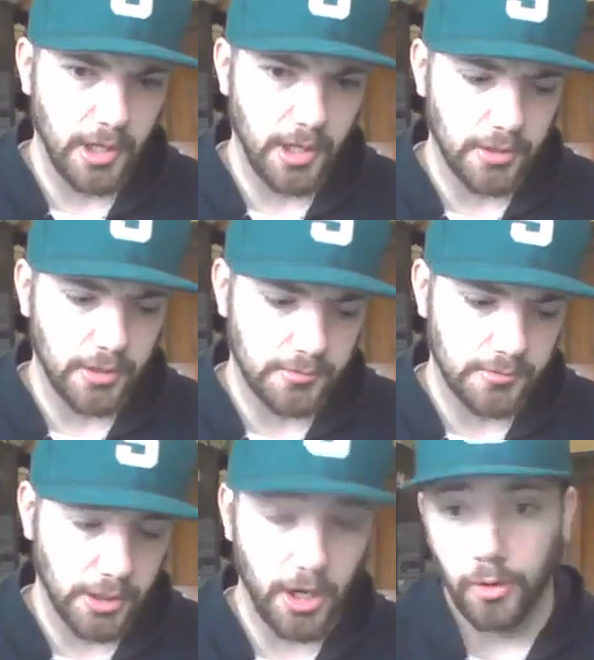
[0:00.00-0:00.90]

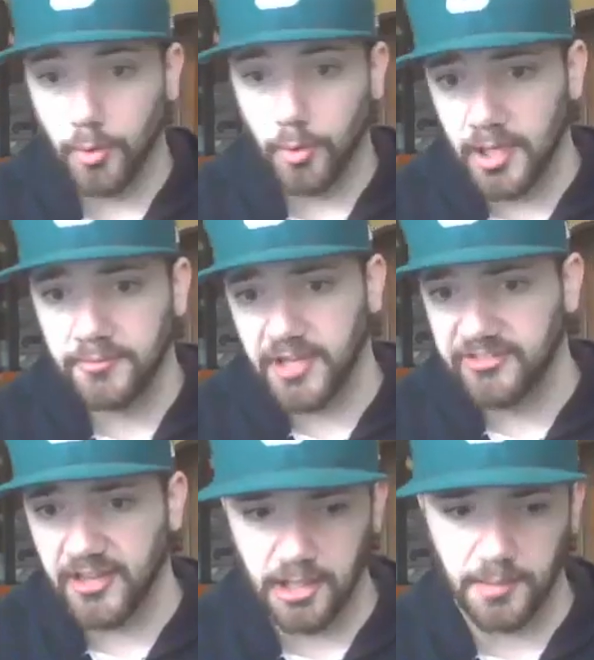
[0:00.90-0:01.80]
Another
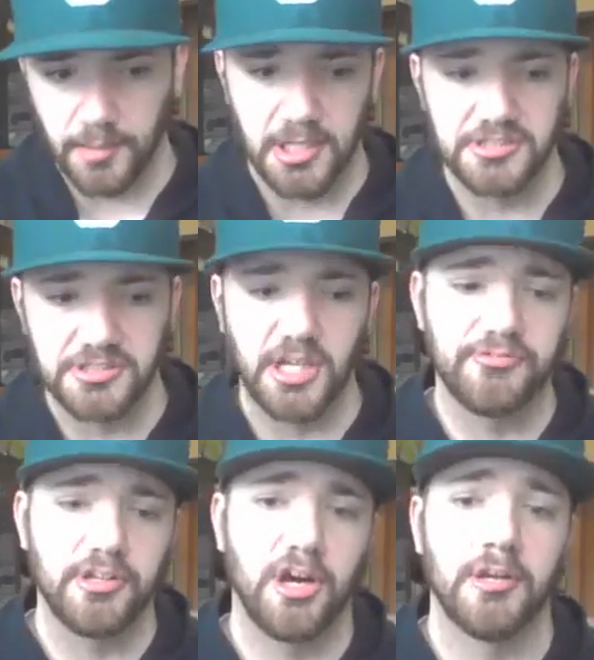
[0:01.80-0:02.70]
run that
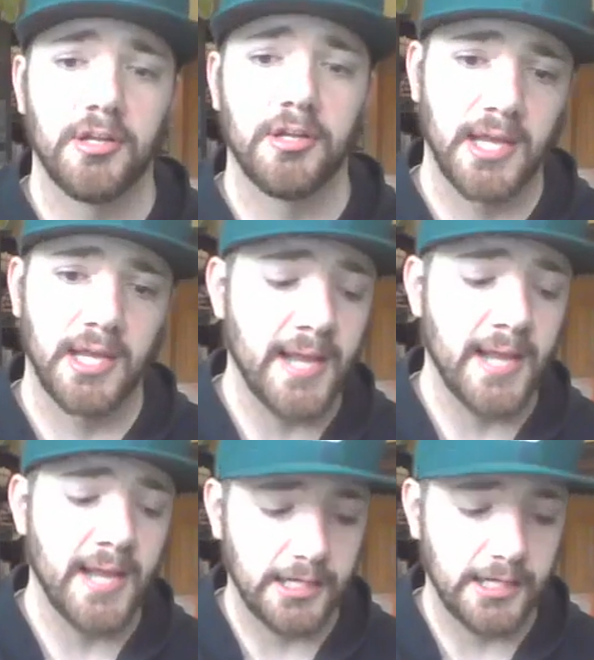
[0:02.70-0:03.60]
they ended up getting
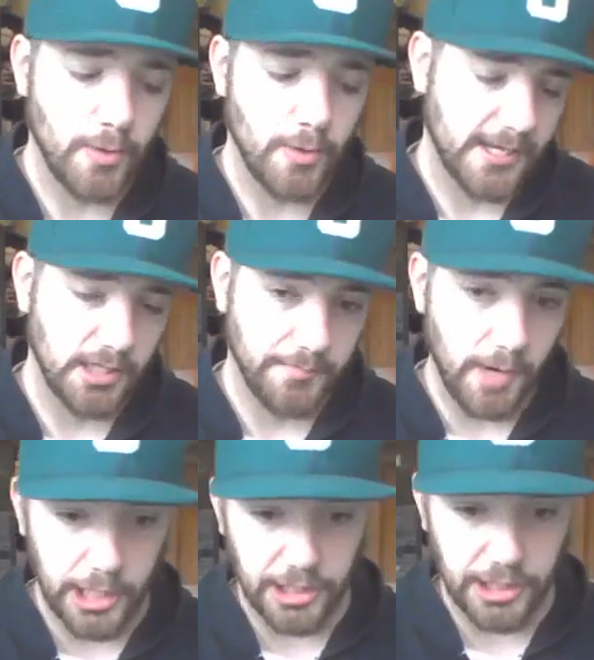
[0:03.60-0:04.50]
stuffed on. Again, not
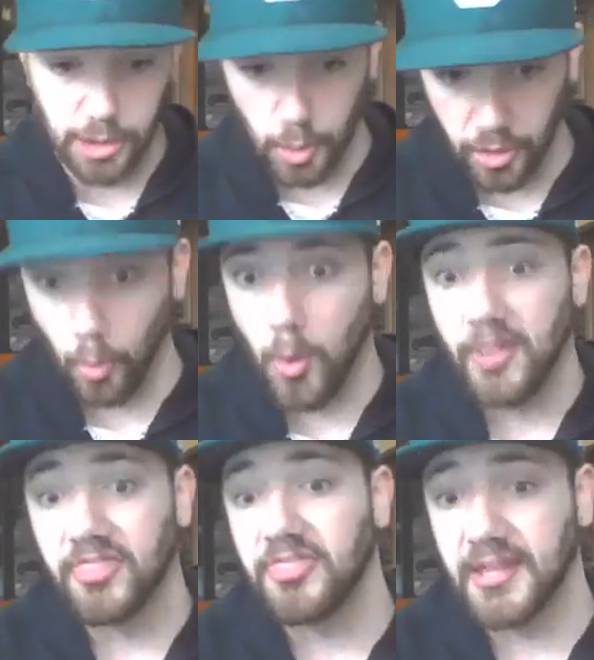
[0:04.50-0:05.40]
letting Rocky
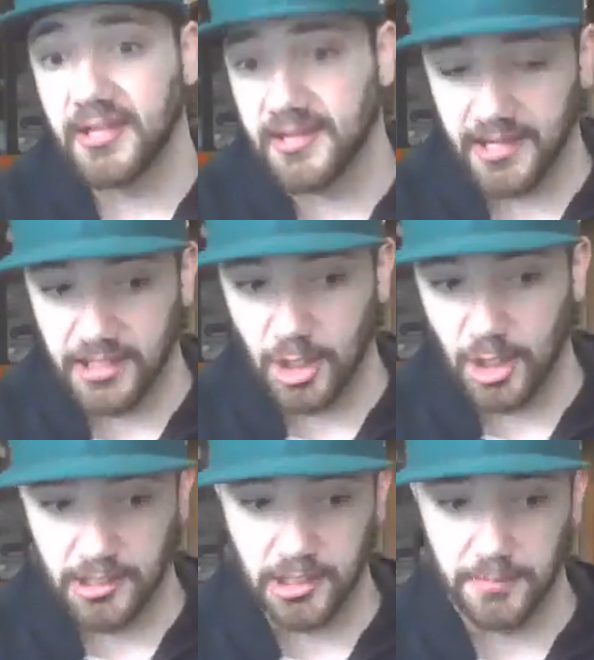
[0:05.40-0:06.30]
Lombardi do the
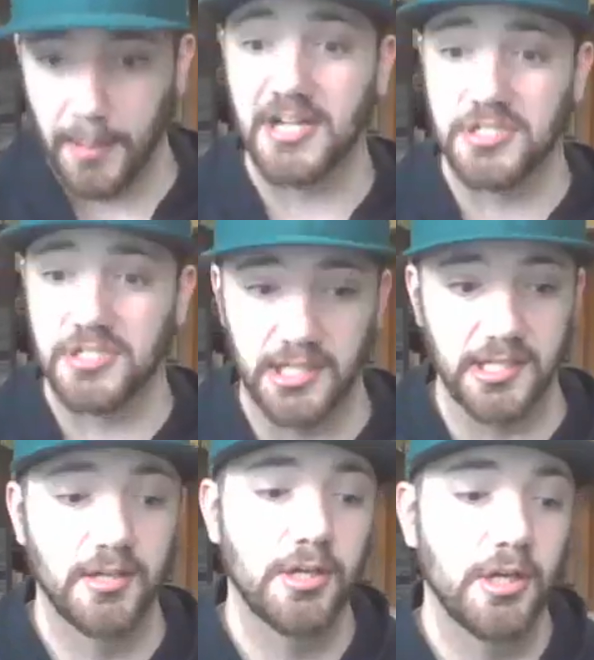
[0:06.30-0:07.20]
one thing that
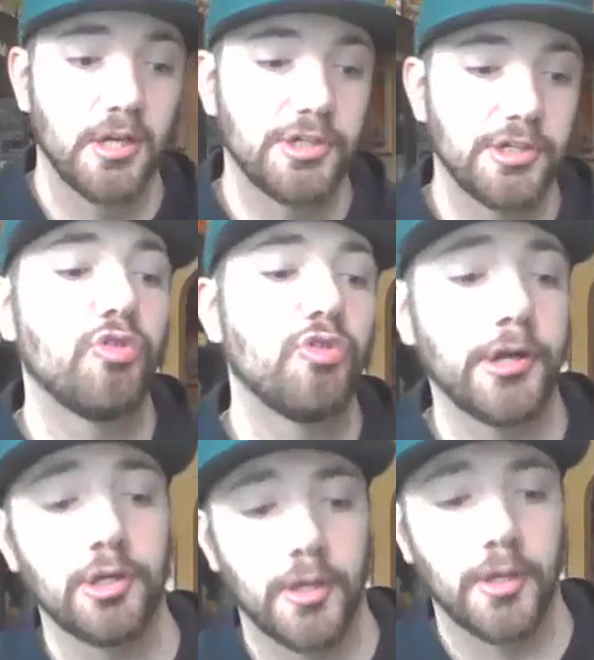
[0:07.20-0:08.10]
he could possibly
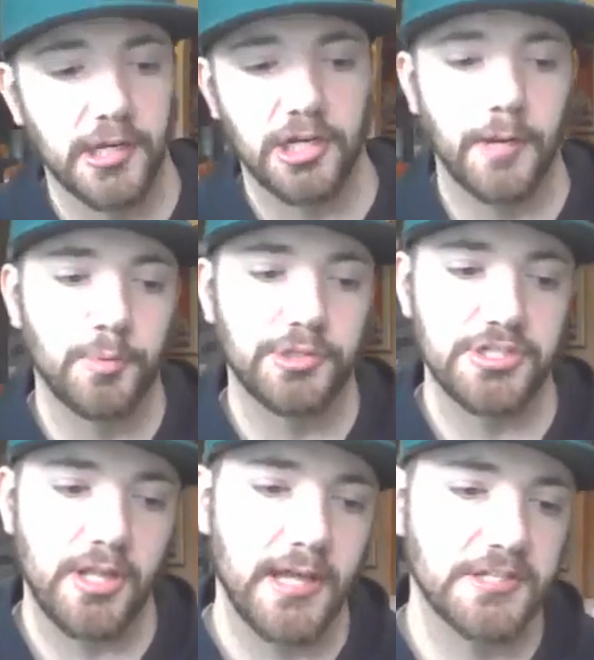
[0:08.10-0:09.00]
do for
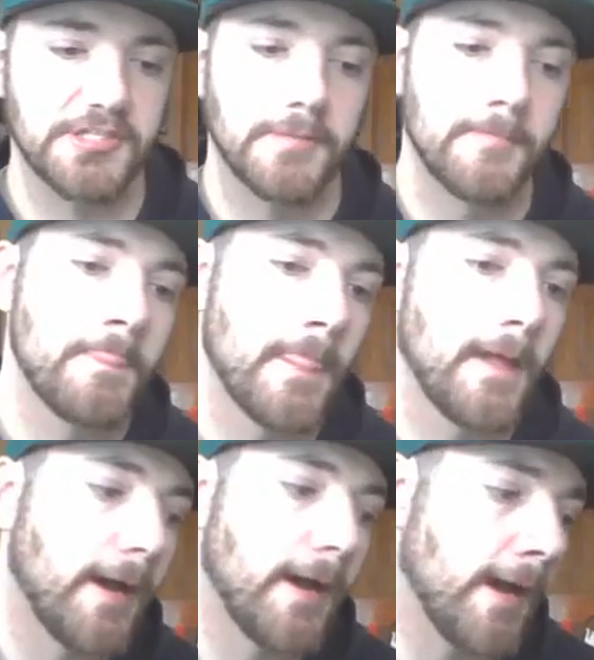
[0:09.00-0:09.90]
you and pick it up with
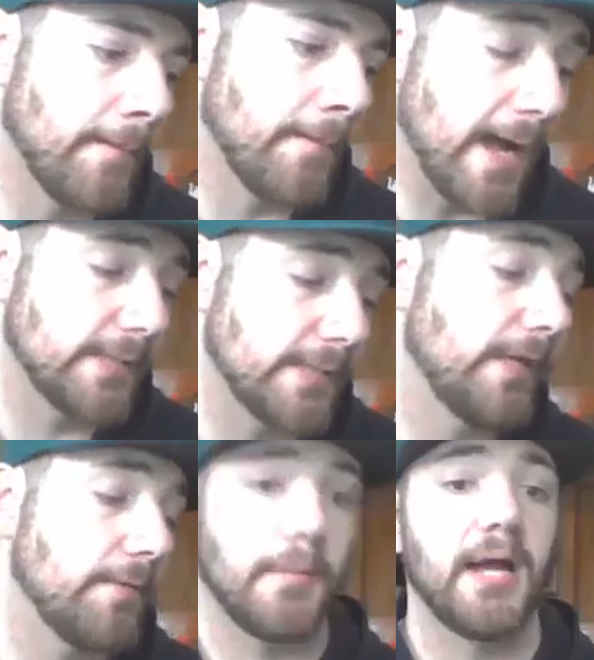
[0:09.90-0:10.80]
his legs.
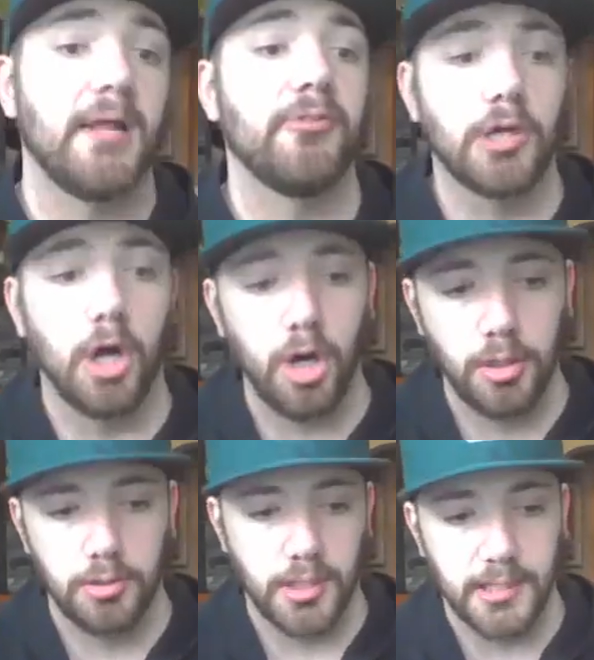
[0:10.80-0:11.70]
I
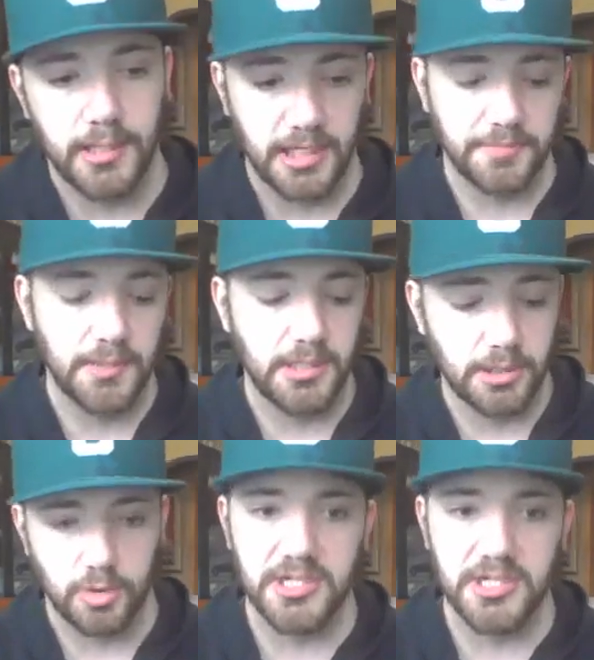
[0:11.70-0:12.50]
didn't mind the call.